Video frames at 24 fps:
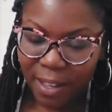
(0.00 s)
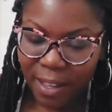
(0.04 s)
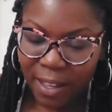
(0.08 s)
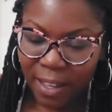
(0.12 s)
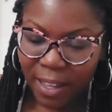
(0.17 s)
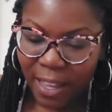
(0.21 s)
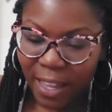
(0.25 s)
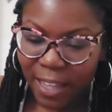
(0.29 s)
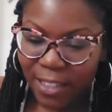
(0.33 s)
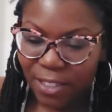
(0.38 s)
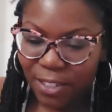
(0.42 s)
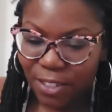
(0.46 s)

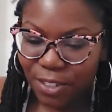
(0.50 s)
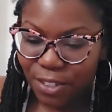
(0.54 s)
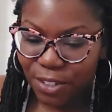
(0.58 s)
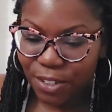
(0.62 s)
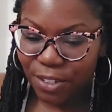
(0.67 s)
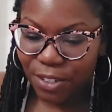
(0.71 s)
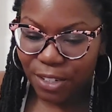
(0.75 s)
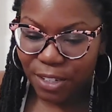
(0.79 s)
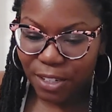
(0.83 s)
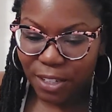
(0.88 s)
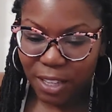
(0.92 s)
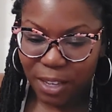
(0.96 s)
Cancers, you're
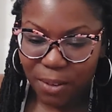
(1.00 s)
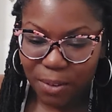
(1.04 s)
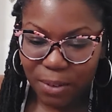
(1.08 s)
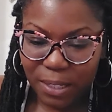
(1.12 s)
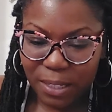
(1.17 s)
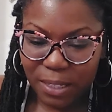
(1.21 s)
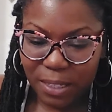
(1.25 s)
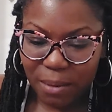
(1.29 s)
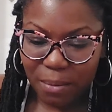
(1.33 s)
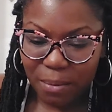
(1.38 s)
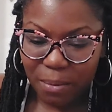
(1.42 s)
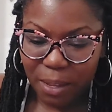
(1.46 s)
dealing with
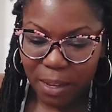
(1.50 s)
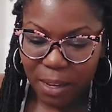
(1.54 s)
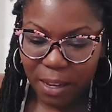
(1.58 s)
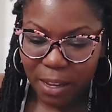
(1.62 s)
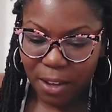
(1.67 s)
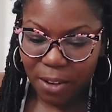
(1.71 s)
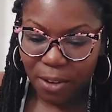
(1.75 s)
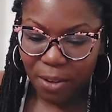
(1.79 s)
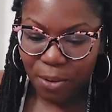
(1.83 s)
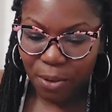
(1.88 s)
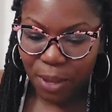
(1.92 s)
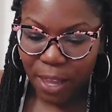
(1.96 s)
somebody
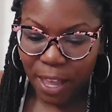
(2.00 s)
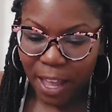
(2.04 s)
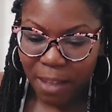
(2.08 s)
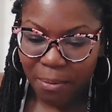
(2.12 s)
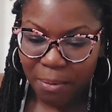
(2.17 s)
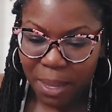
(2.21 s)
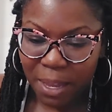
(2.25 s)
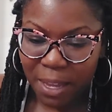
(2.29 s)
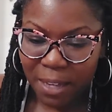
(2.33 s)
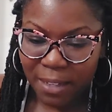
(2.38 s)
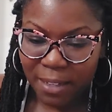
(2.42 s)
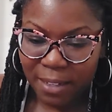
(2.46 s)
who can't
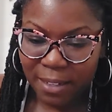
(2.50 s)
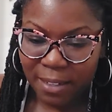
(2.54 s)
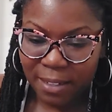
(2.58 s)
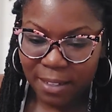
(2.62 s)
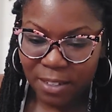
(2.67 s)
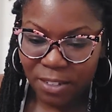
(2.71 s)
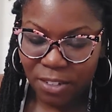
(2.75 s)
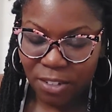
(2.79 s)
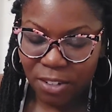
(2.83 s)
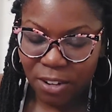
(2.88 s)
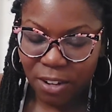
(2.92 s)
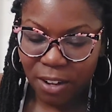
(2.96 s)
make a
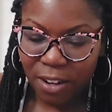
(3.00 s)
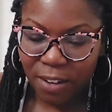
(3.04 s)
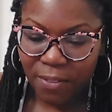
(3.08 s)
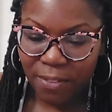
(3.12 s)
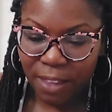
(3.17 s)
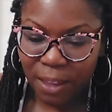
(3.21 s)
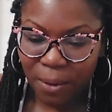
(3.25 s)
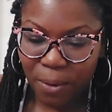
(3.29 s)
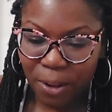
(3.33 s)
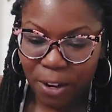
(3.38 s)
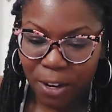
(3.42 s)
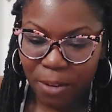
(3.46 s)
decision on if
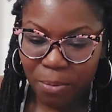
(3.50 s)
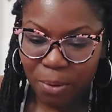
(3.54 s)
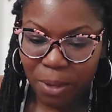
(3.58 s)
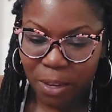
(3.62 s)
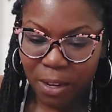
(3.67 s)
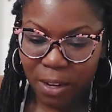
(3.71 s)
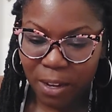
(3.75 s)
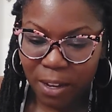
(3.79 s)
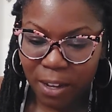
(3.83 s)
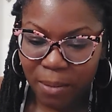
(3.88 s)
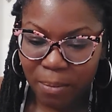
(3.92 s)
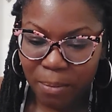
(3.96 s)
they want to be in
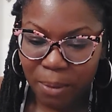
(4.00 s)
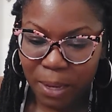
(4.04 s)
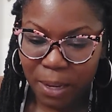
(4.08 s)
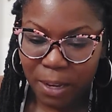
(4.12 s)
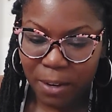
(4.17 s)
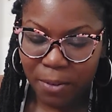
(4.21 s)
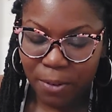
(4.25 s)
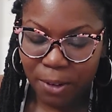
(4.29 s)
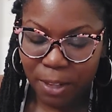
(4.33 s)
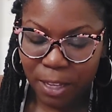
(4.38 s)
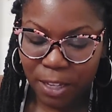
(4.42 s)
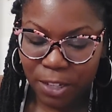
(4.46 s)
a
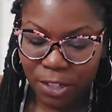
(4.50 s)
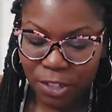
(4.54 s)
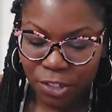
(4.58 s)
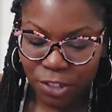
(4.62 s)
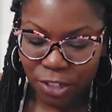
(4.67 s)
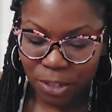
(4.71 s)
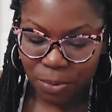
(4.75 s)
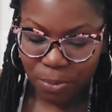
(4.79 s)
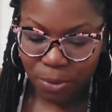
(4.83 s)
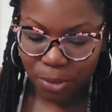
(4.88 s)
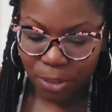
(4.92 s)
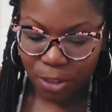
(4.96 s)
committed
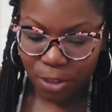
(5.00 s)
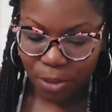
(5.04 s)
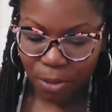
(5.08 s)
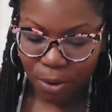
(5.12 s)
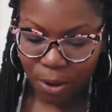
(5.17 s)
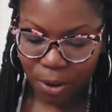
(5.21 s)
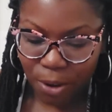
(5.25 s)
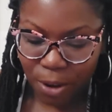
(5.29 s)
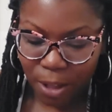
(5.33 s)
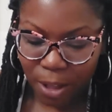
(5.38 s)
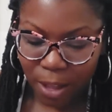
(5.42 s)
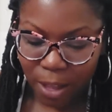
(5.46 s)
relationship with you or
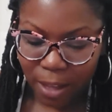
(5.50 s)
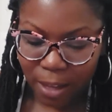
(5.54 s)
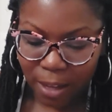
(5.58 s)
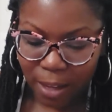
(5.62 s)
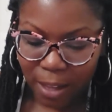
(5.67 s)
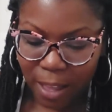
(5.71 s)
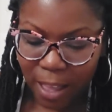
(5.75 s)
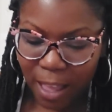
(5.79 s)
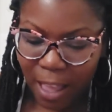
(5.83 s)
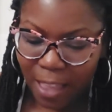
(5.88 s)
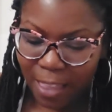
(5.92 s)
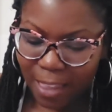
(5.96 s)
not.
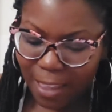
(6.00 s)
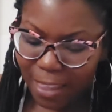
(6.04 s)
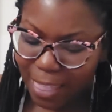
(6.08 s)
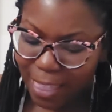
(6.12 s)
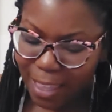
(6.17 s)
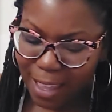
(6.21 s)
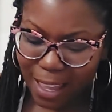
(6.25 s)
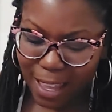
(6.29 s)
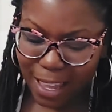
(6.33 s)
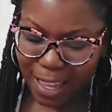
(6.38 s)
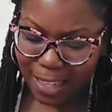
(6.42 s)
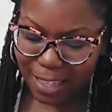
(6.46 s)
The
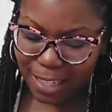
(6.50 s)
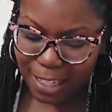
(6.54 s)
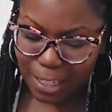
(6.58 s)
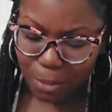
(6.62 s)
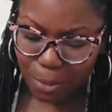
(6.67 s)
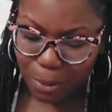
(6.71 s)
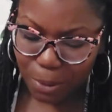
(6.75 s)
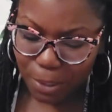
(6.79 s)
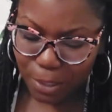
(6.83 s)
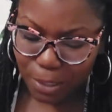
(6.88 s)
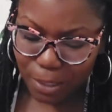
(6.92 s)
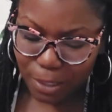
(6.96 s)
thing is, this
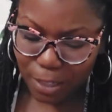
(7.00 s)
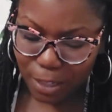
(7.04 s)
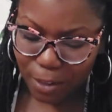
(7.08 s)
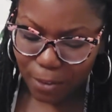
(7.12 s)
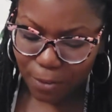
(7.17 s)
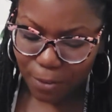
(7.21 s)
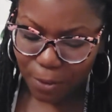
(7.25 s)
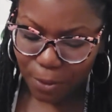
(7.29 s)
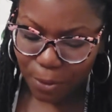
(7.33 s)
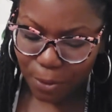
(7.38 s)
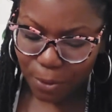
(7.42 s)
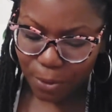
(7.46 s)
person's
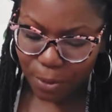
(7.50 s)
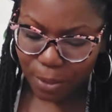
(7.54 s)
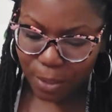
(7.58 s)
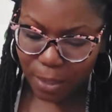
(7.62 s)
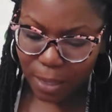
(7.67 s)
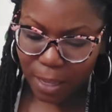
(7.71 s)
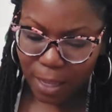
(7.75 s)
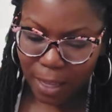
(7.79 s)
confused.